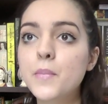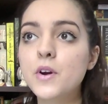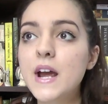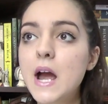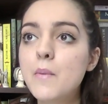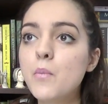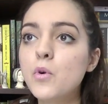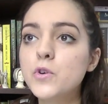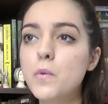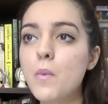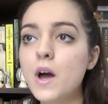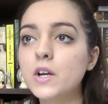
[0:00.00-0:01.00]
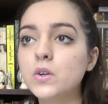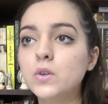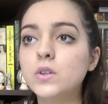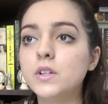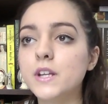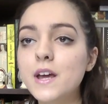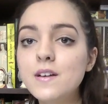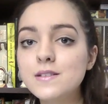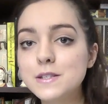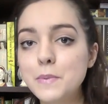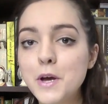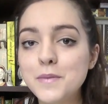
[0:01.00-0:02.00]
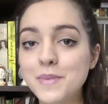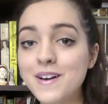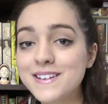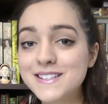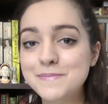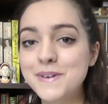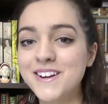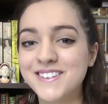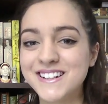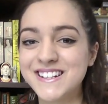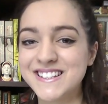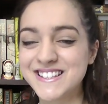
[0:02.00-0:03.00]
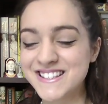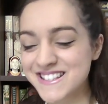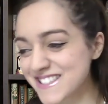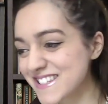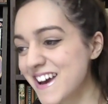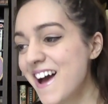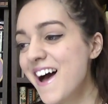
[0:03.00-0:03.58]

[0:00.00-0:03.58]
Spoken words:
but I am what you might call an expert by experience.